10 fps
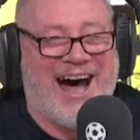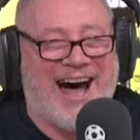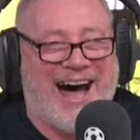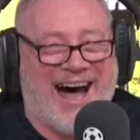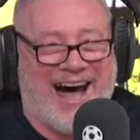
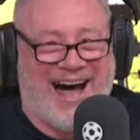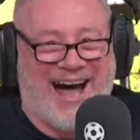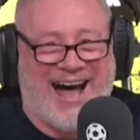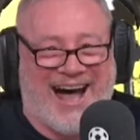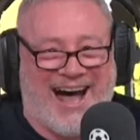
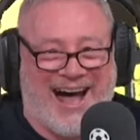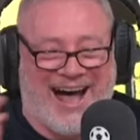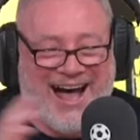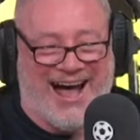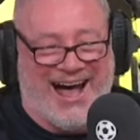
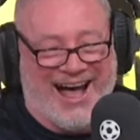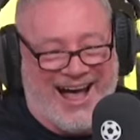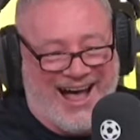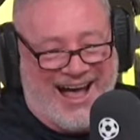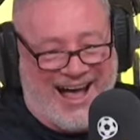
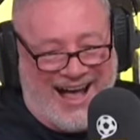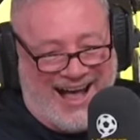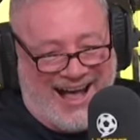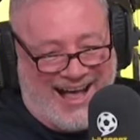No words are spoken by the person on screen.